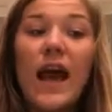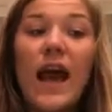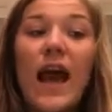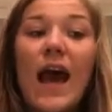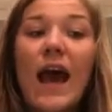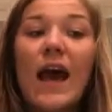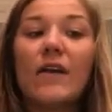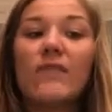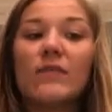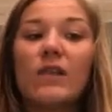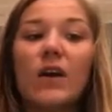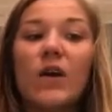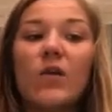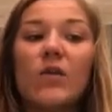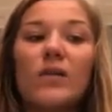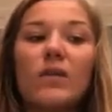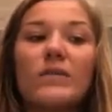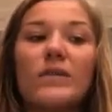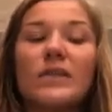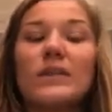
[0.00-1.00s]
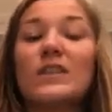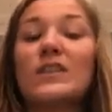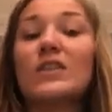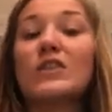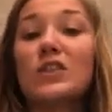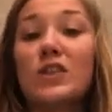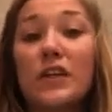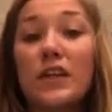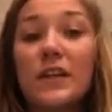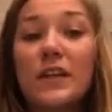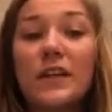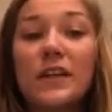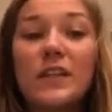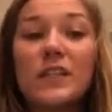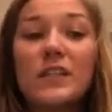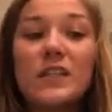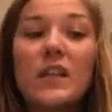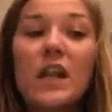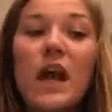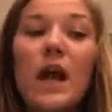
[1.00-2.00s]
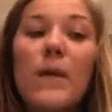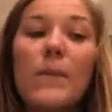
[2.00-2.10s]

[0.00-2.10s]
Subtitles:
have not only been discouraged,